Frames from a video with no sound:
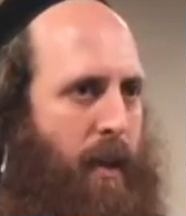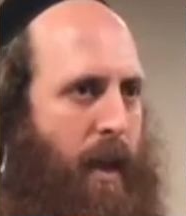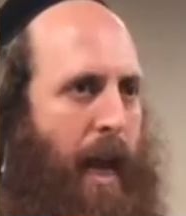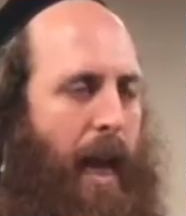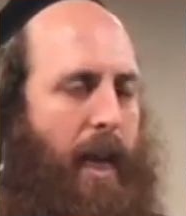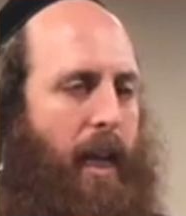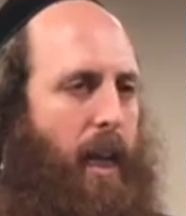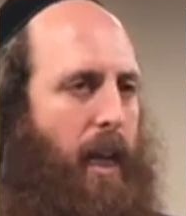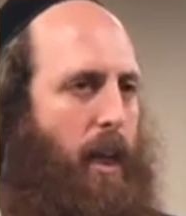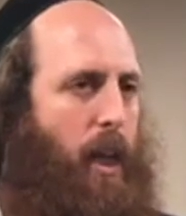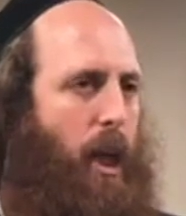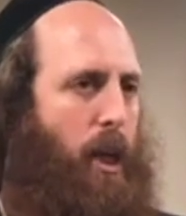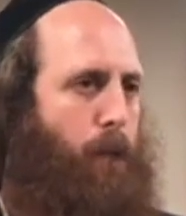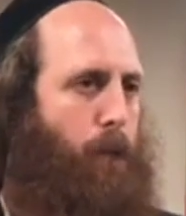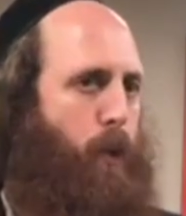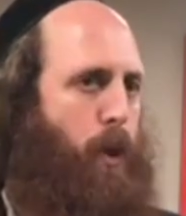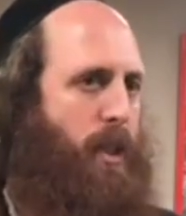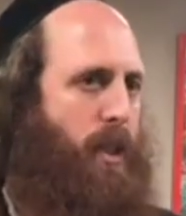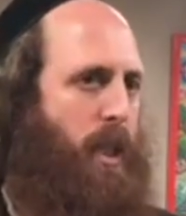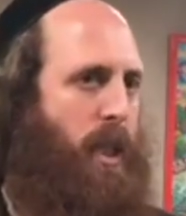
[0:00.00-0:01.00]
I cannot
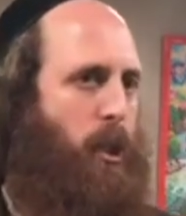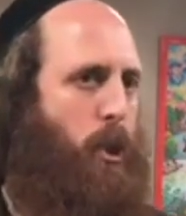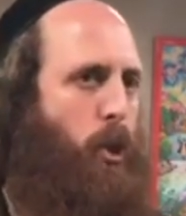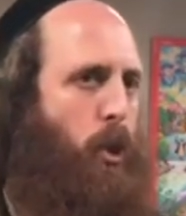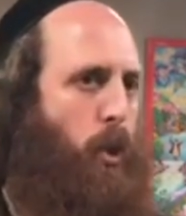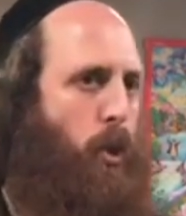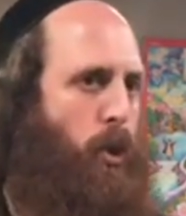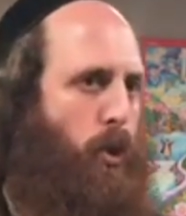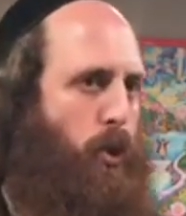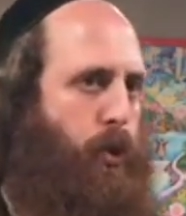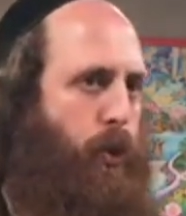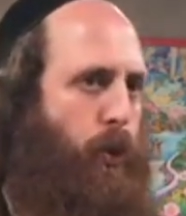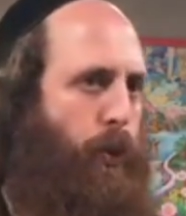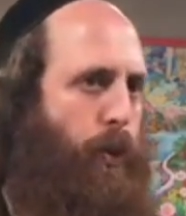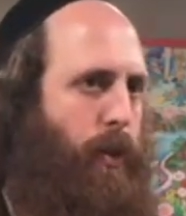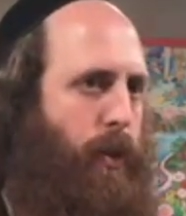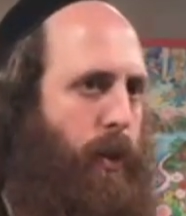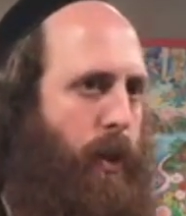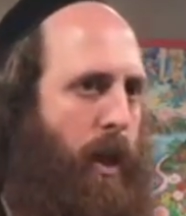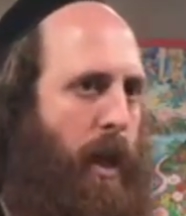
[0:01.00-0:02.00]
present your
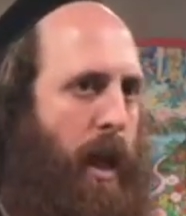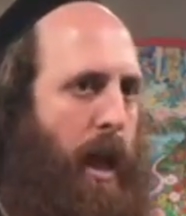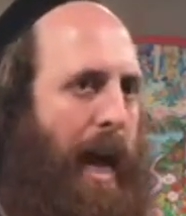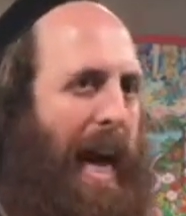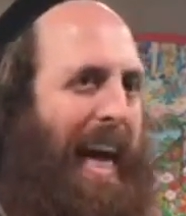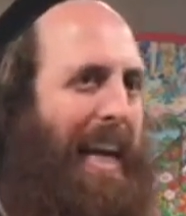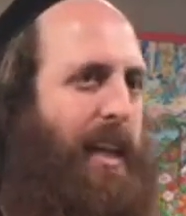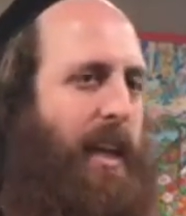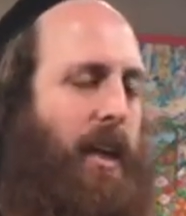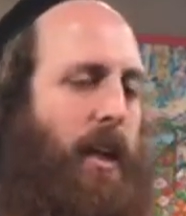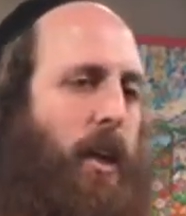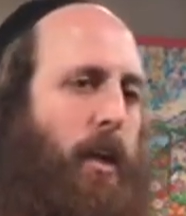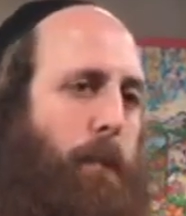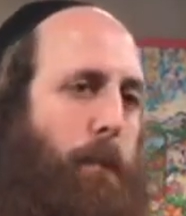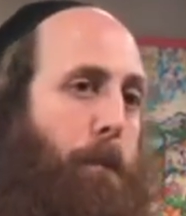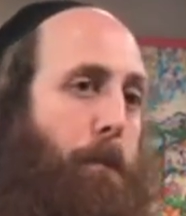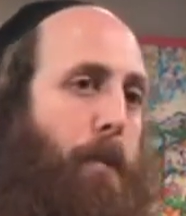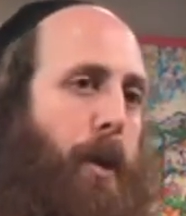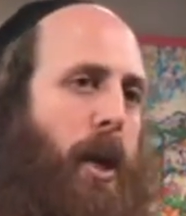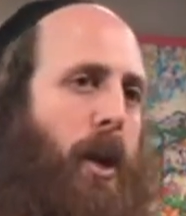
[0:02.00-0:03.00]
truth. I can
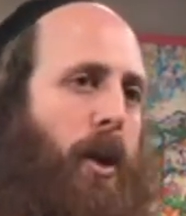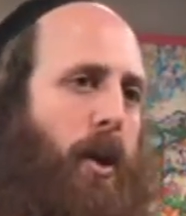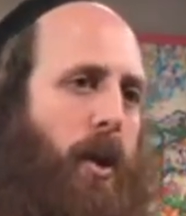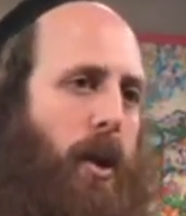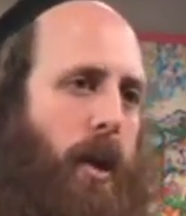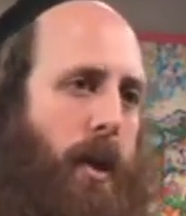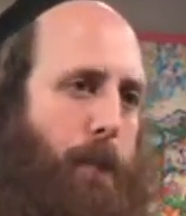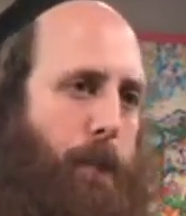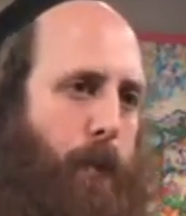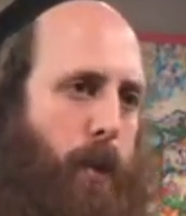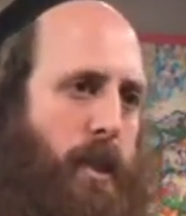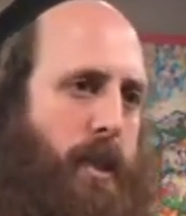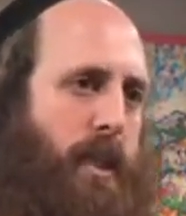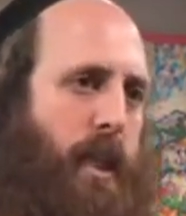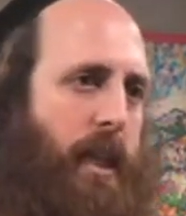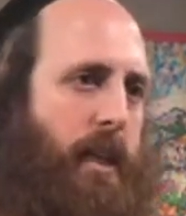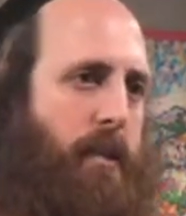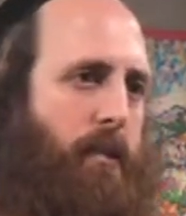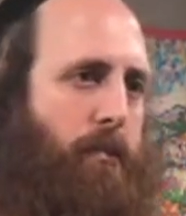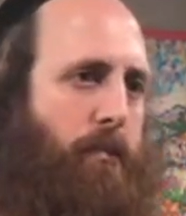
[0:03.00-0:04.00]
barely
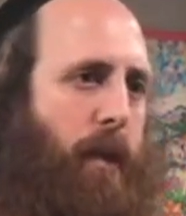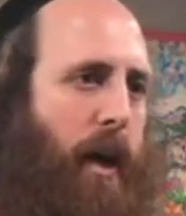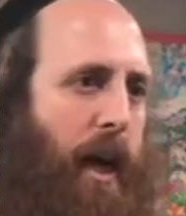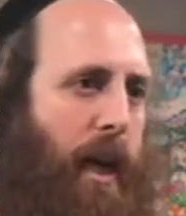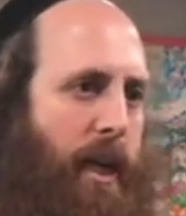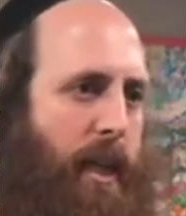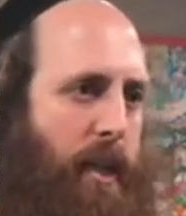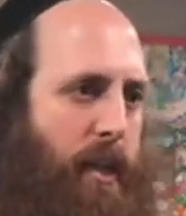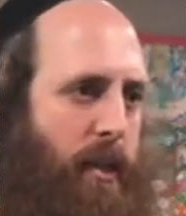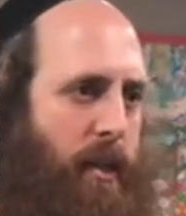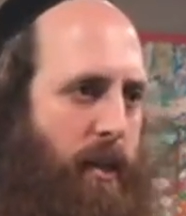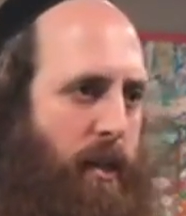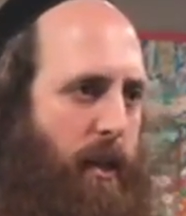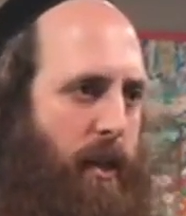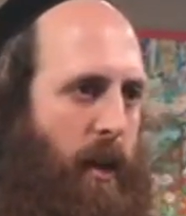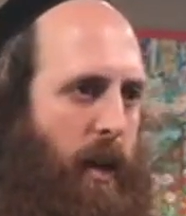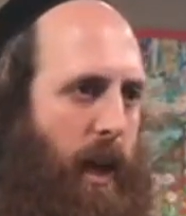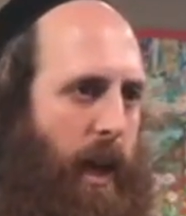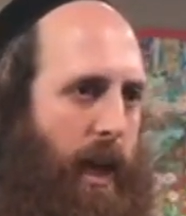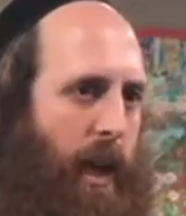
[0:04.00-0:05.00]
present mine.
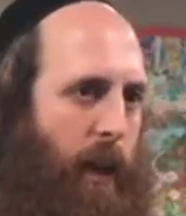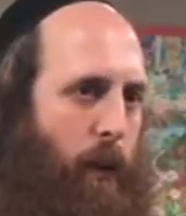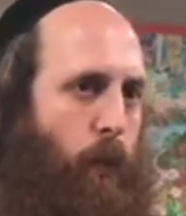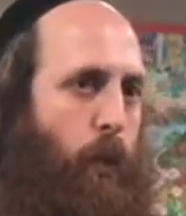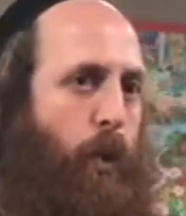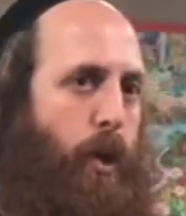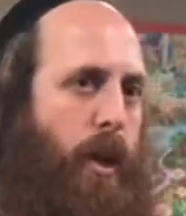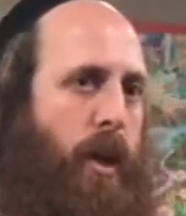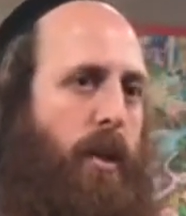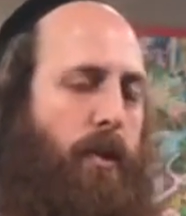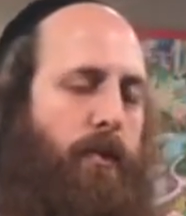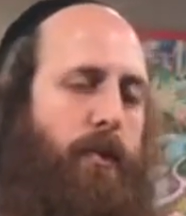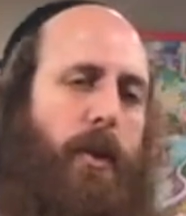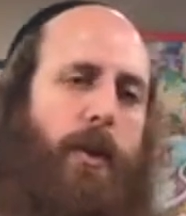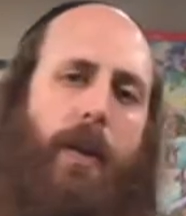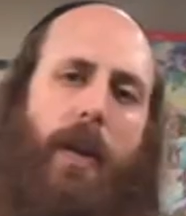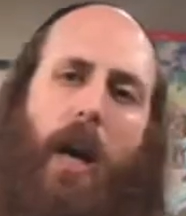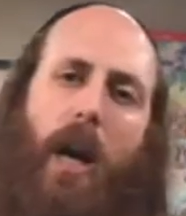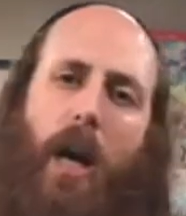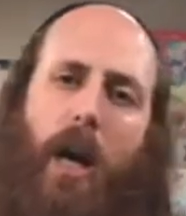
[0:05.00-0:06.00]
And I'm working
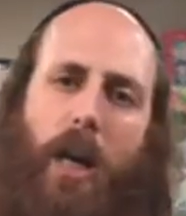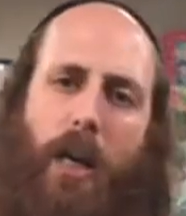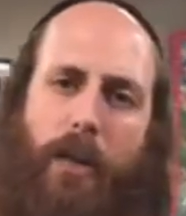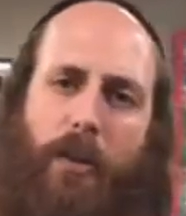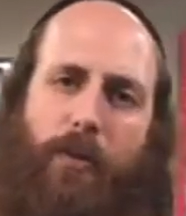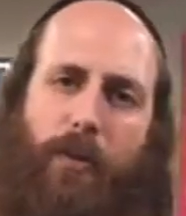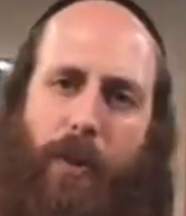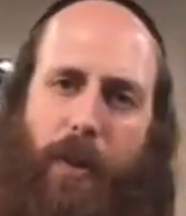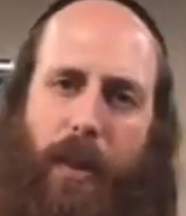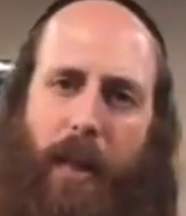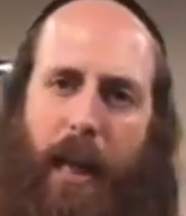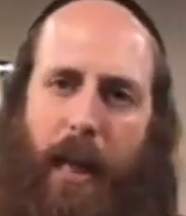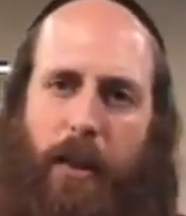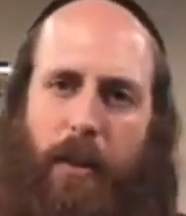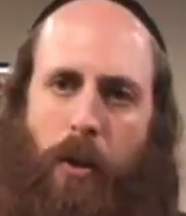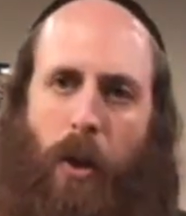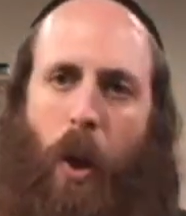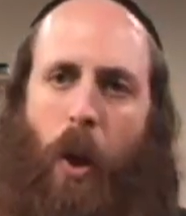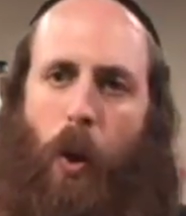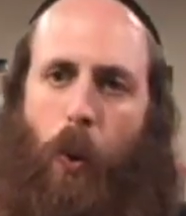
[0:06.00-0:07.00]
very hard for
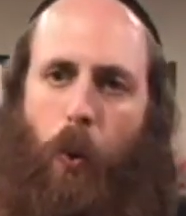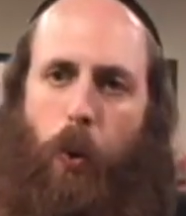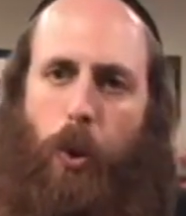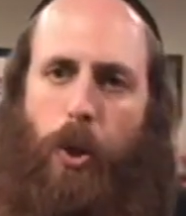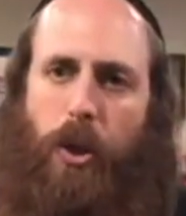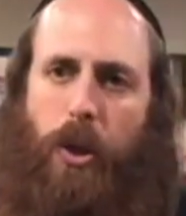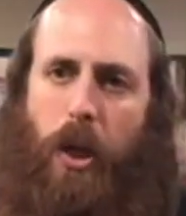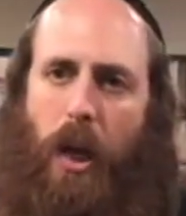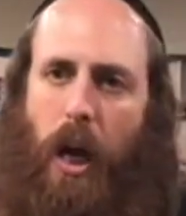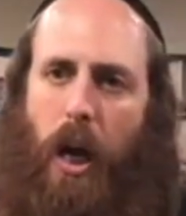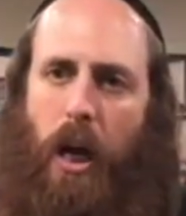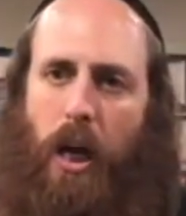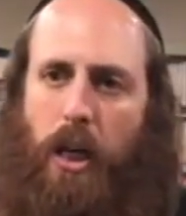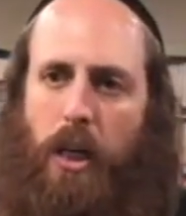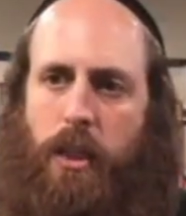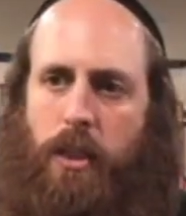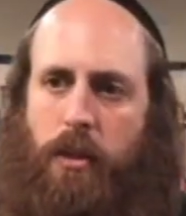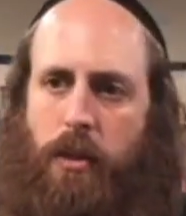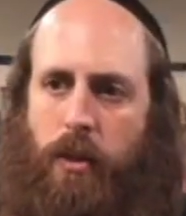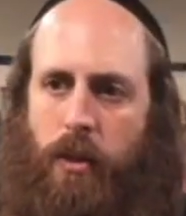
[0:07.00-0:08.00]
that. Work
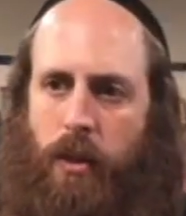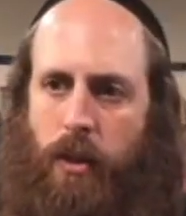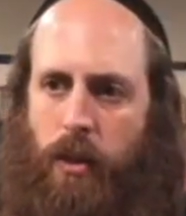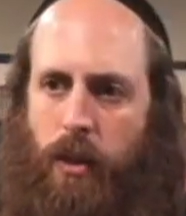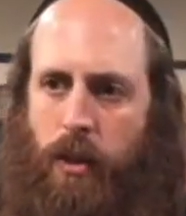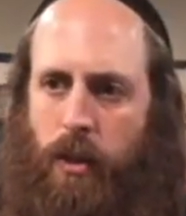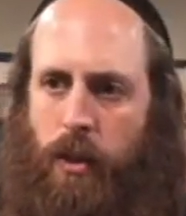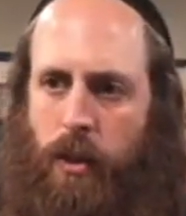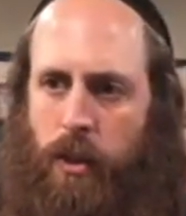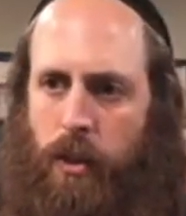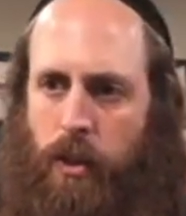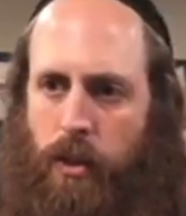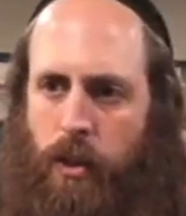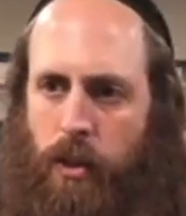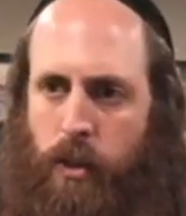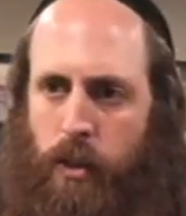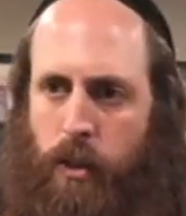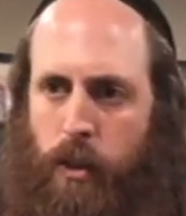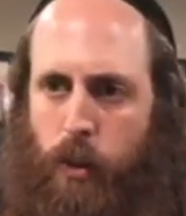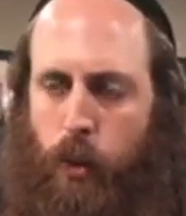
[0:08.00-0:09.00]
hard
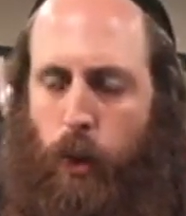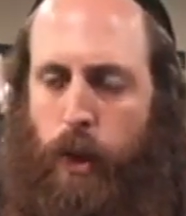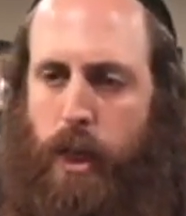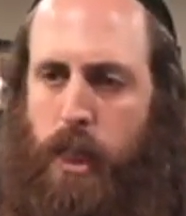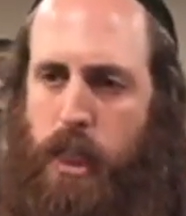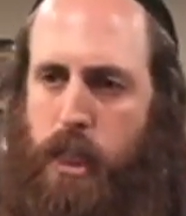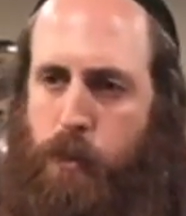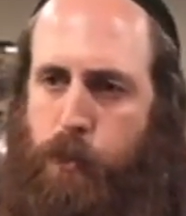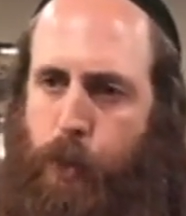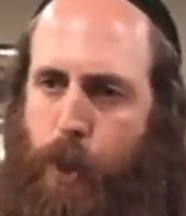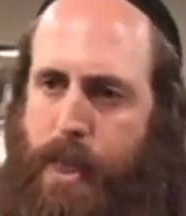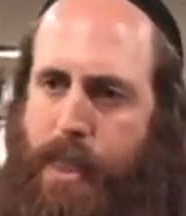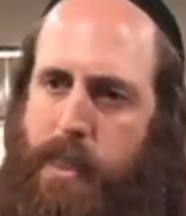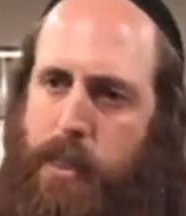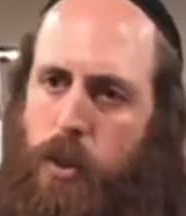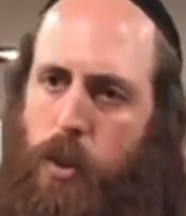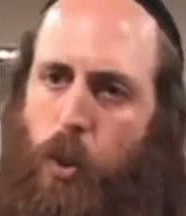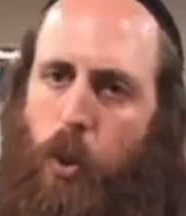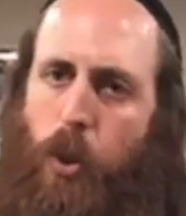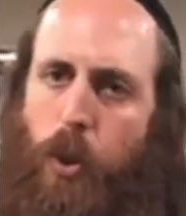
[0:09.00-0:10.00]
to
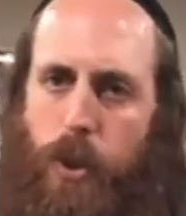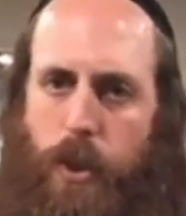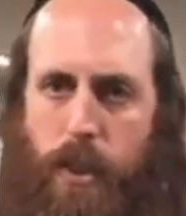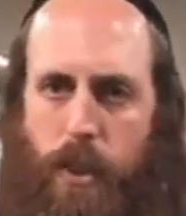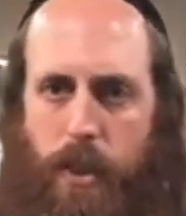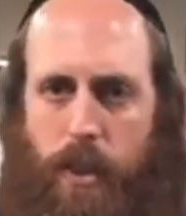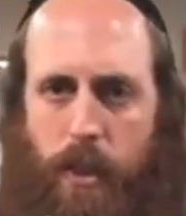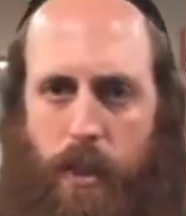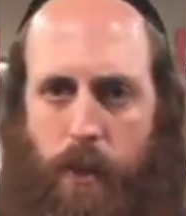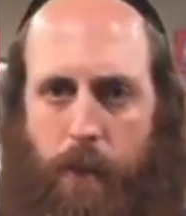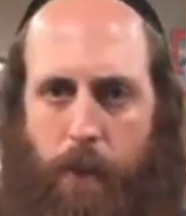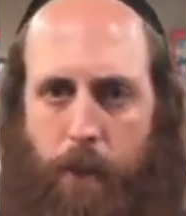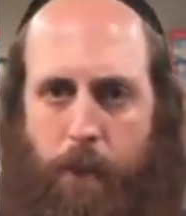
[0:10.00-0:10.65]
express yours.